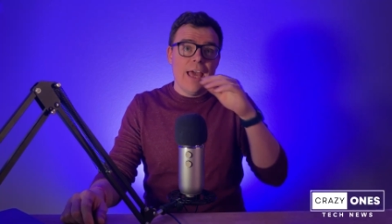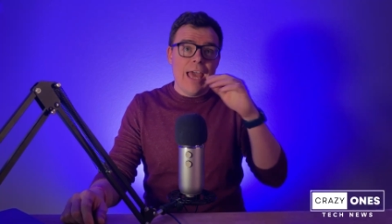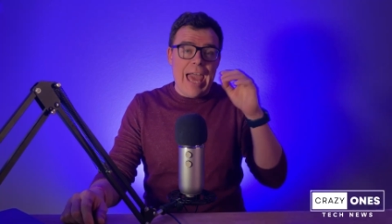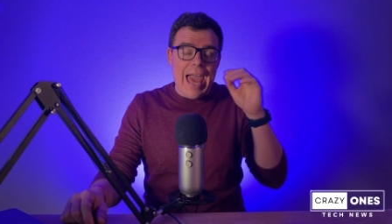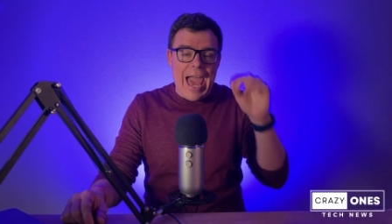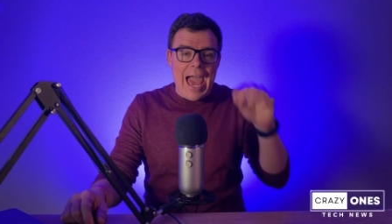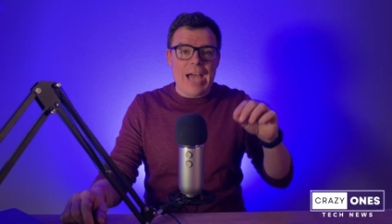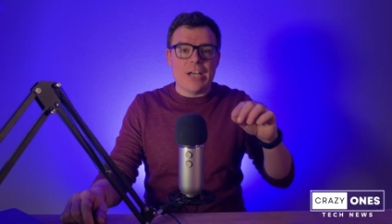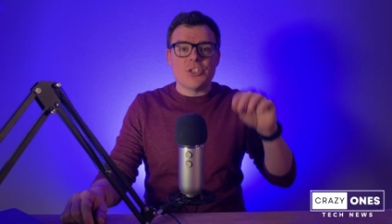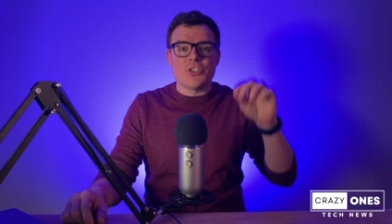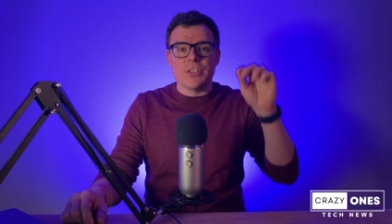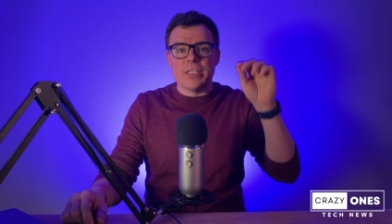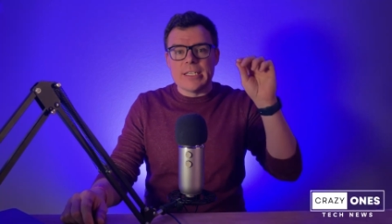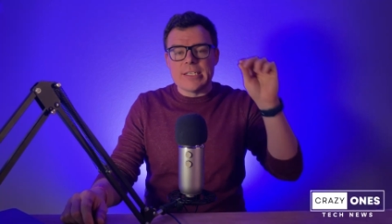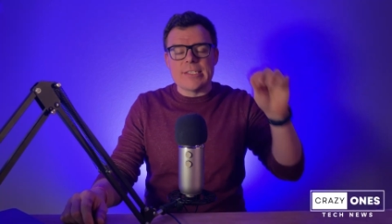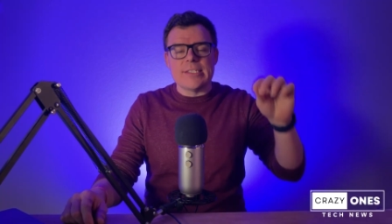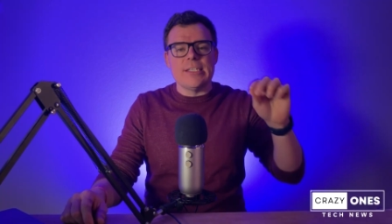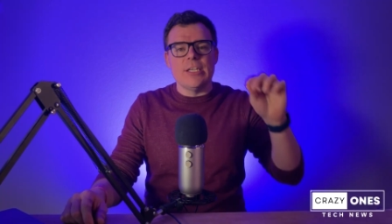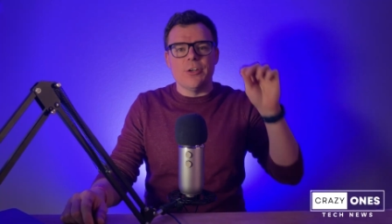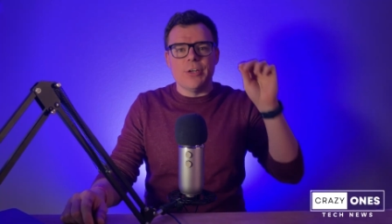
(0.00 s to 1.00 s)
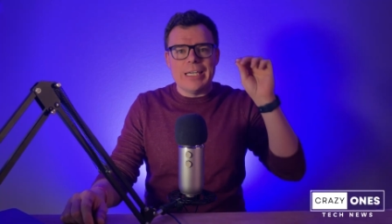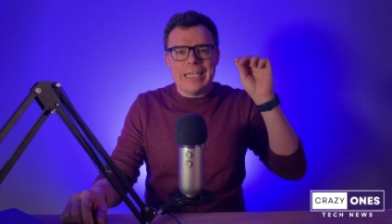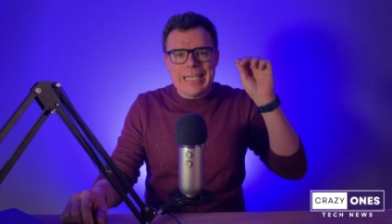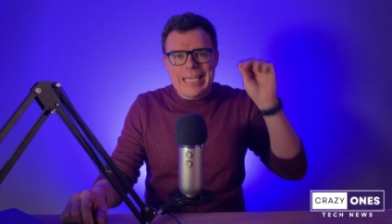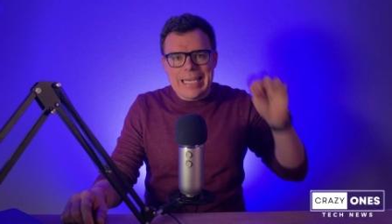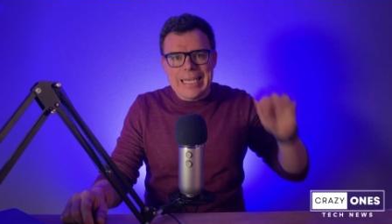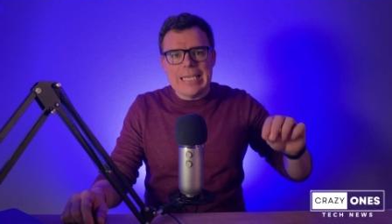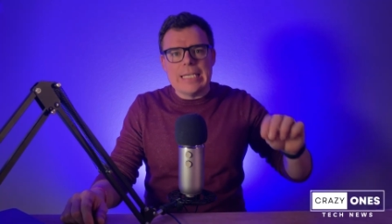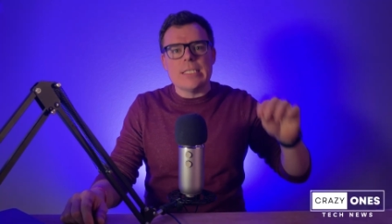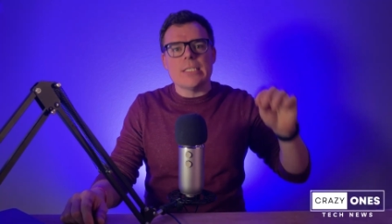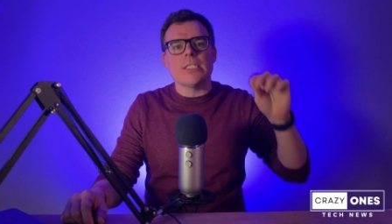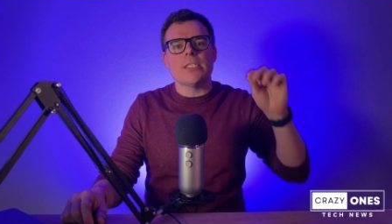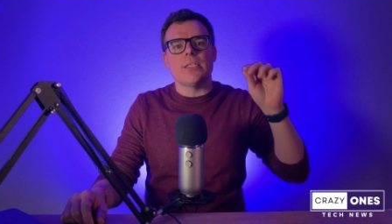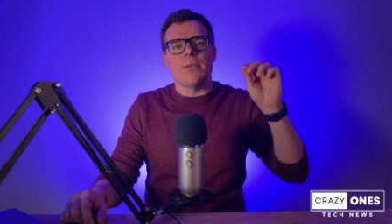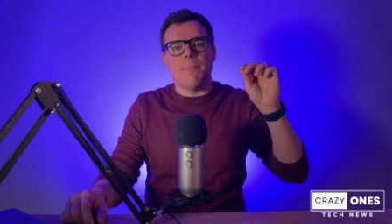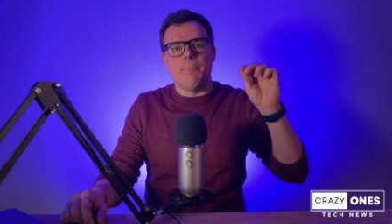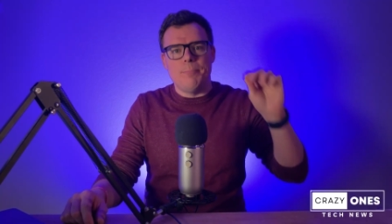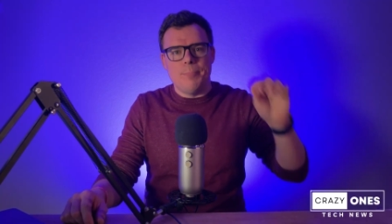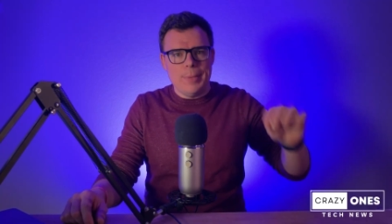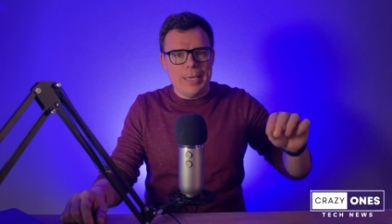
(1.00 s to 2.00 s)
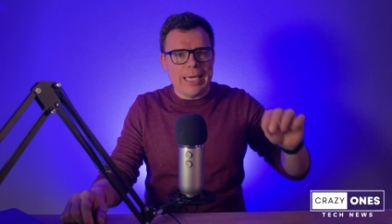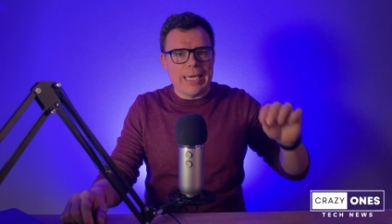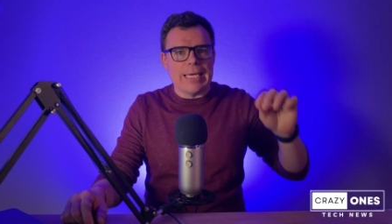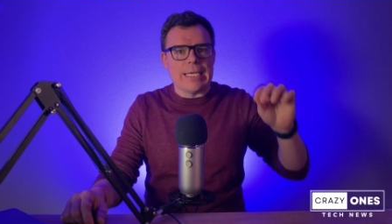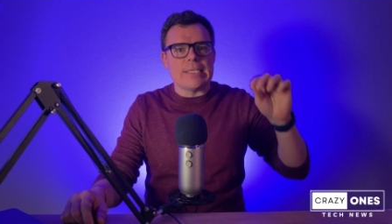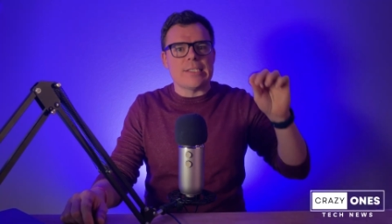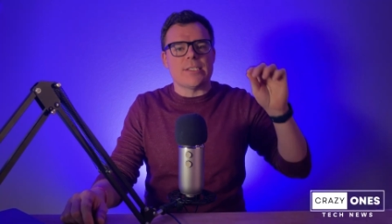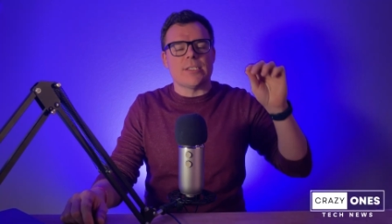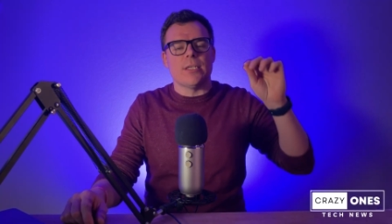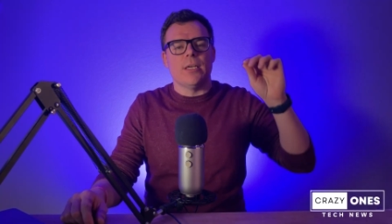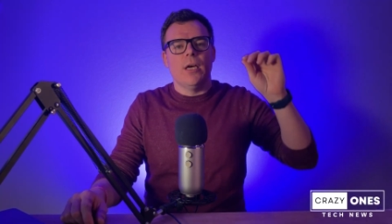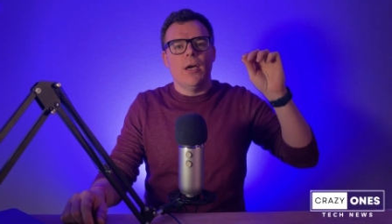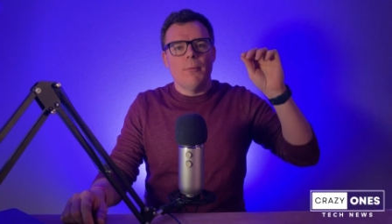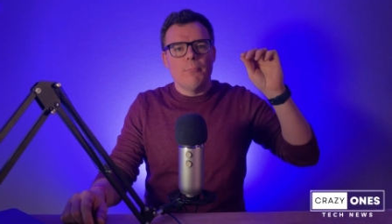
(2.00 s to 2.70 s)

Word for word: actually Siri is the biggest,